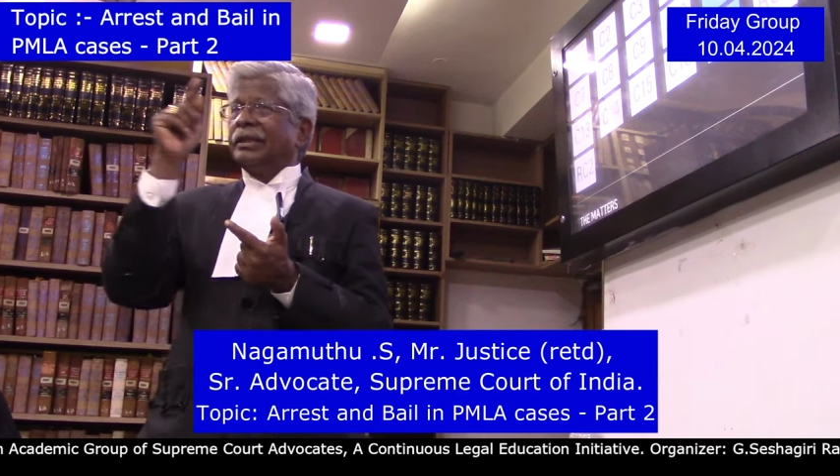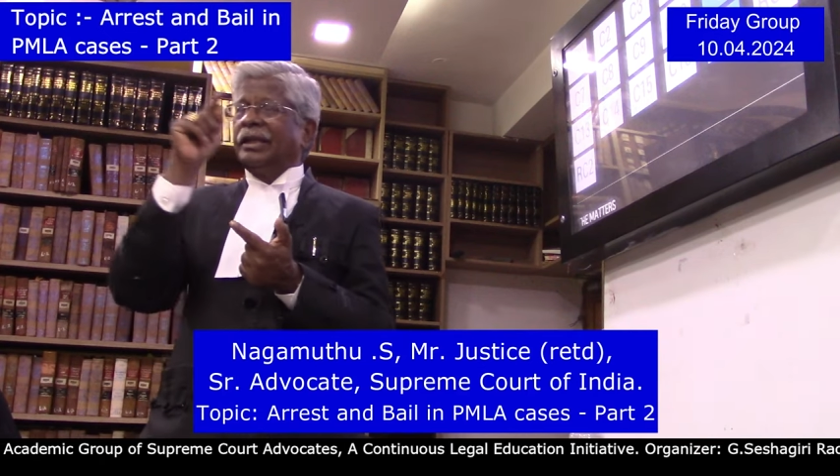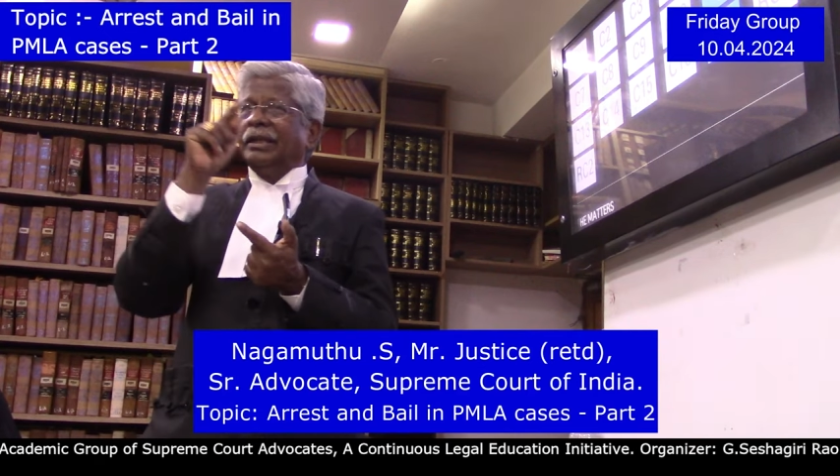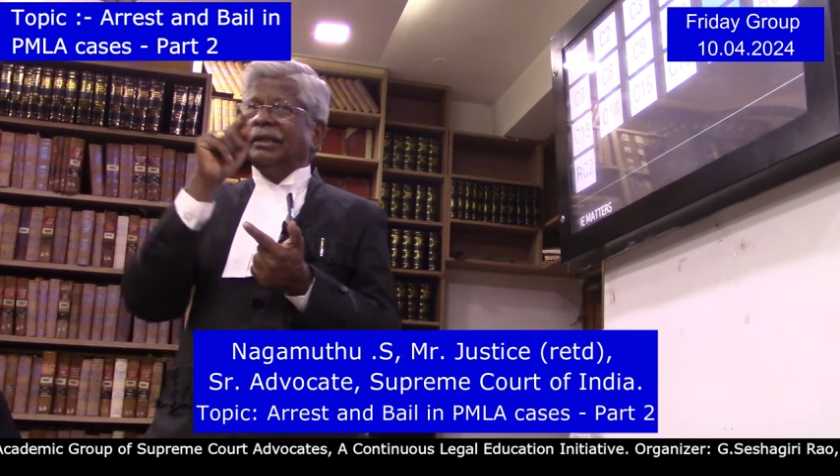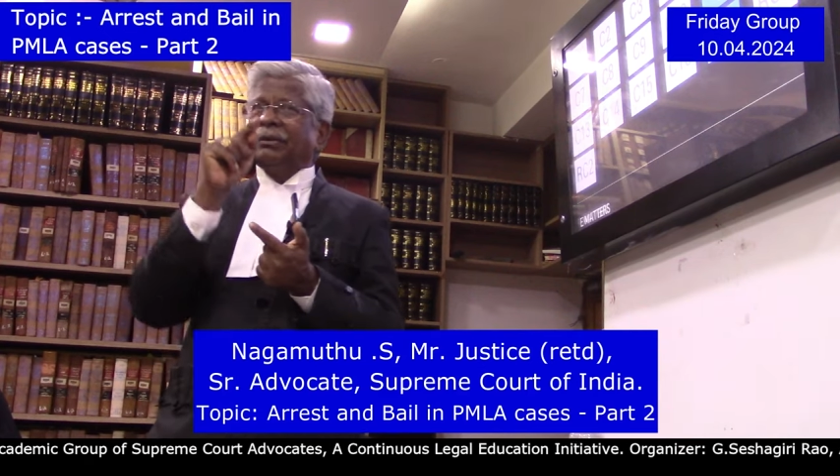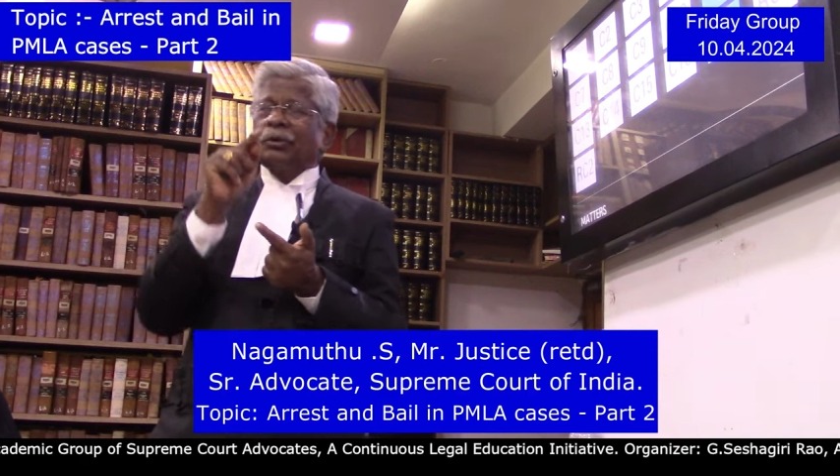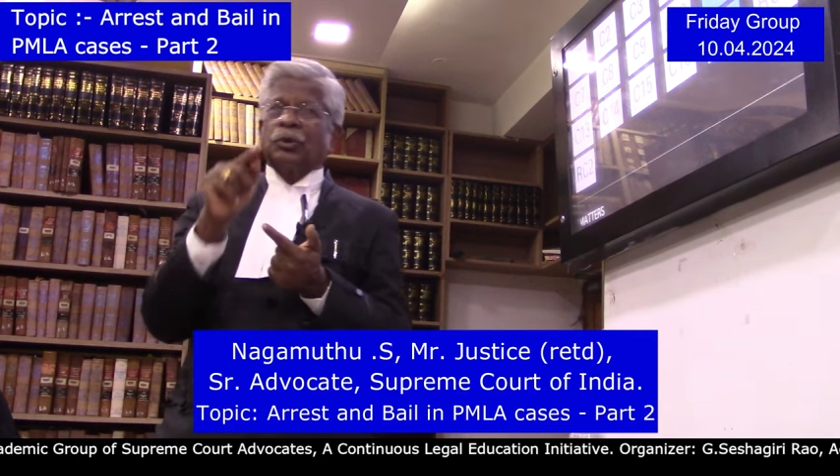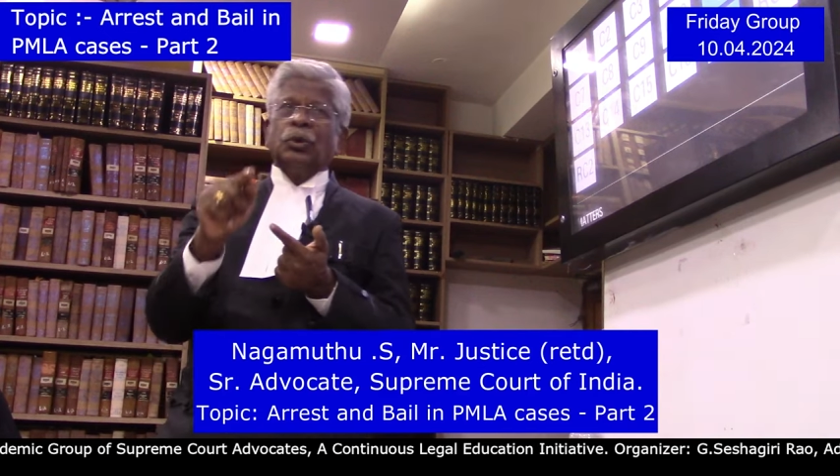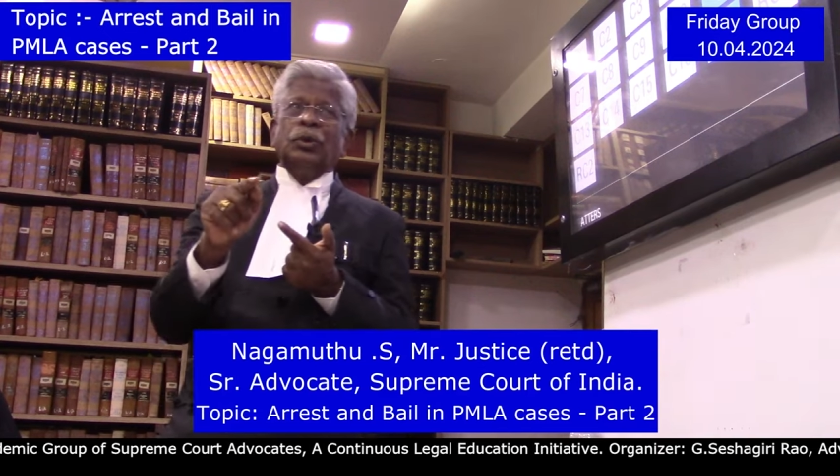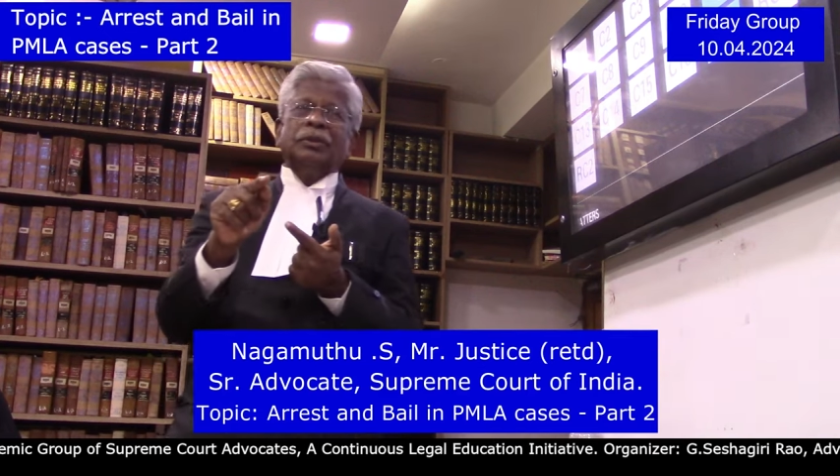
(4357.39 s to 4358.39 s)
The
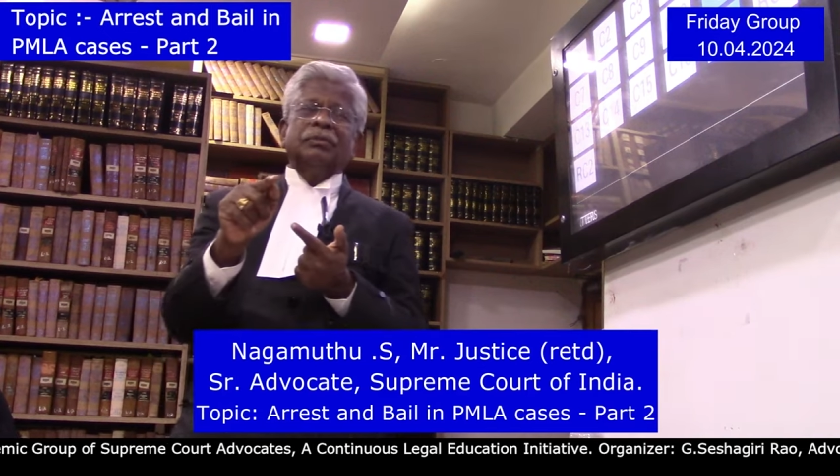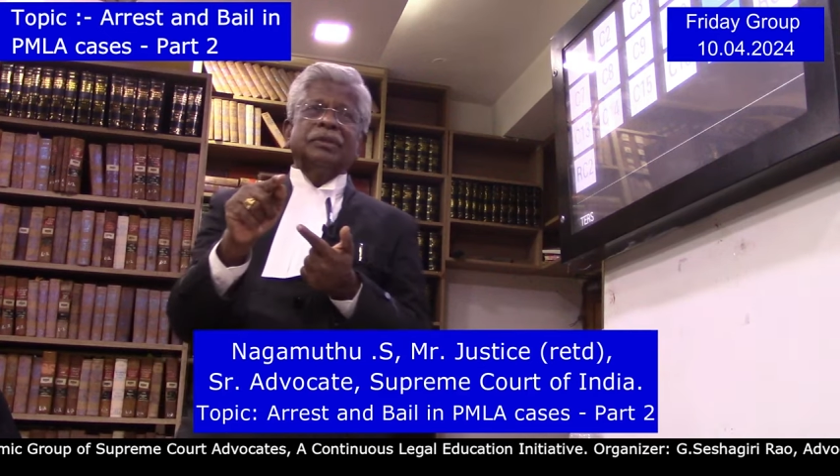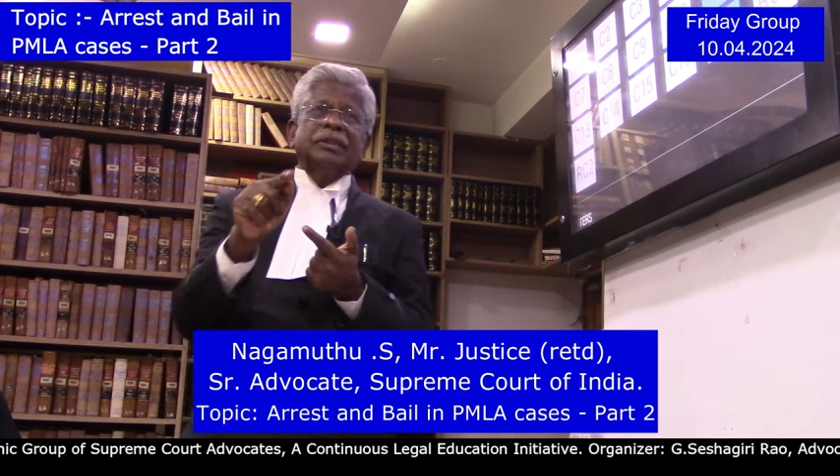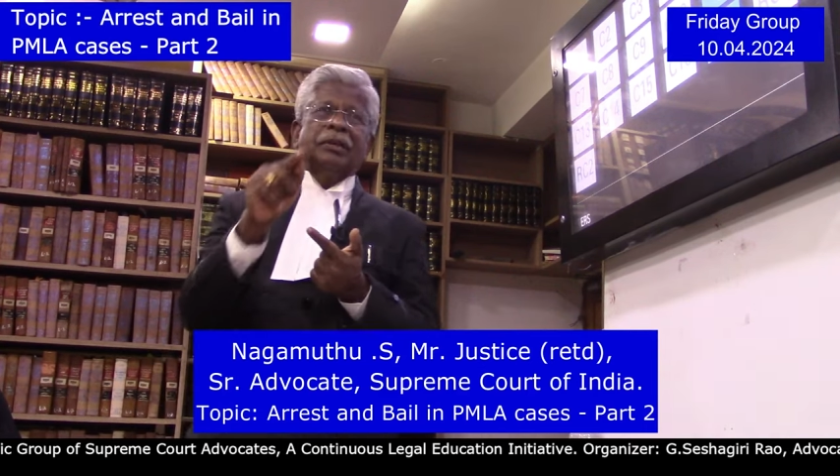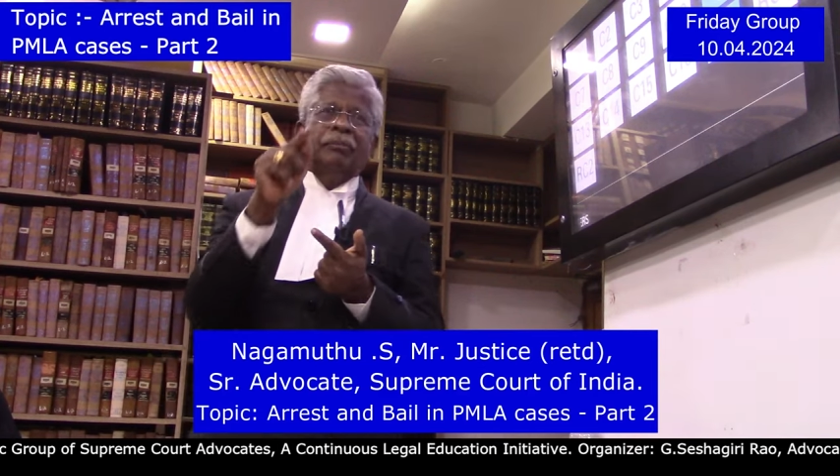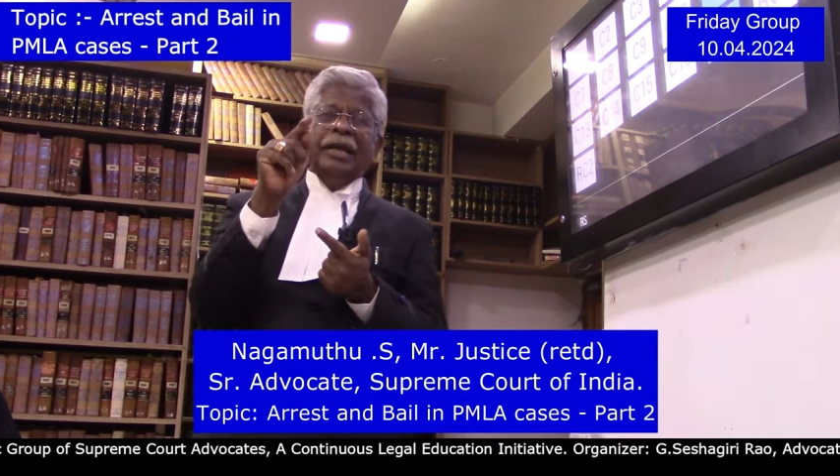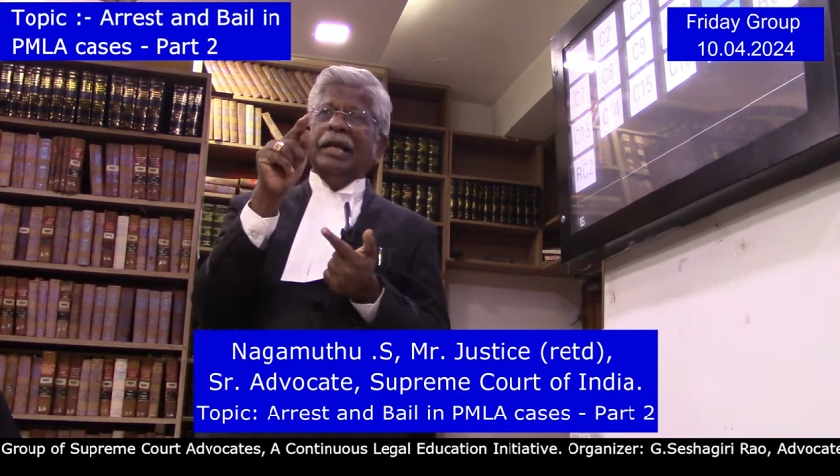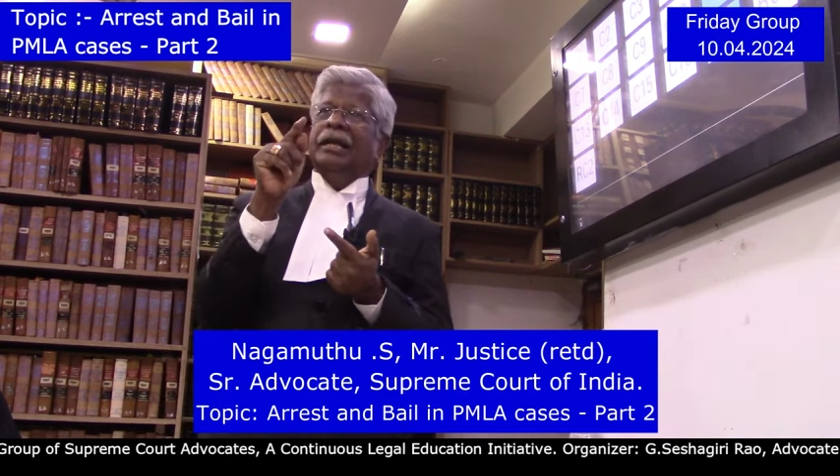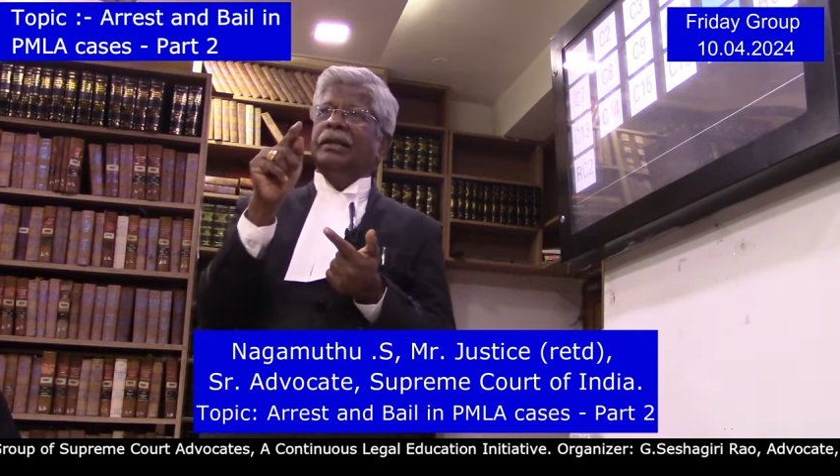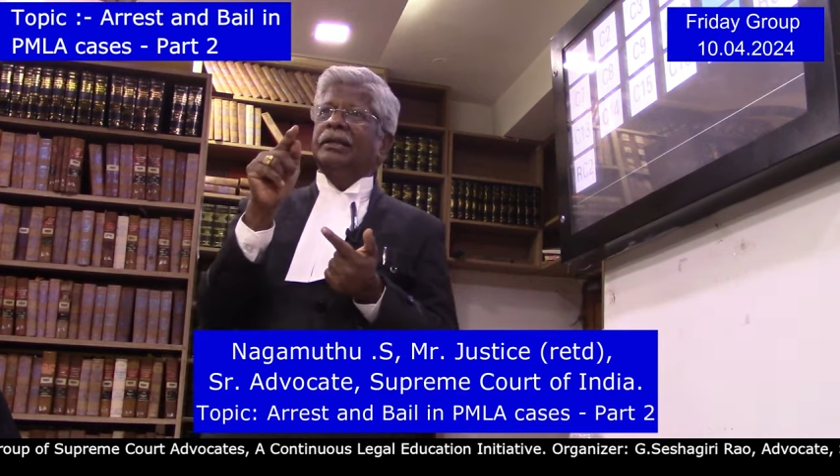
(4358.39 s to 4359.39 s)
rule that
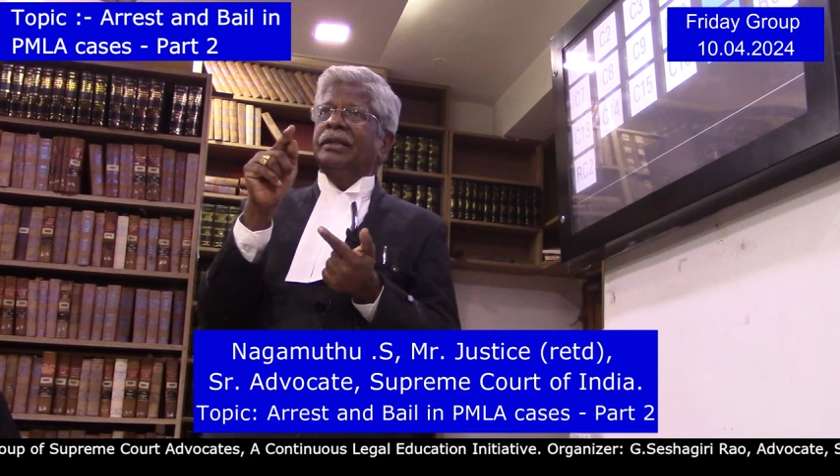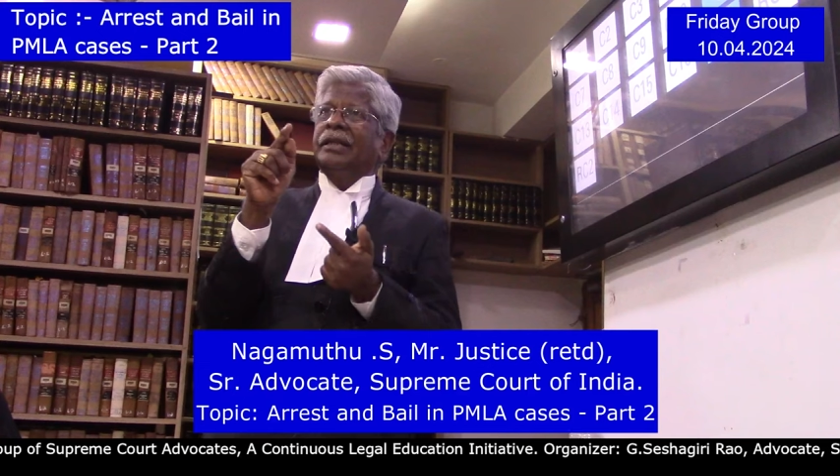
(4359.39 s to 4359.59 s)
bail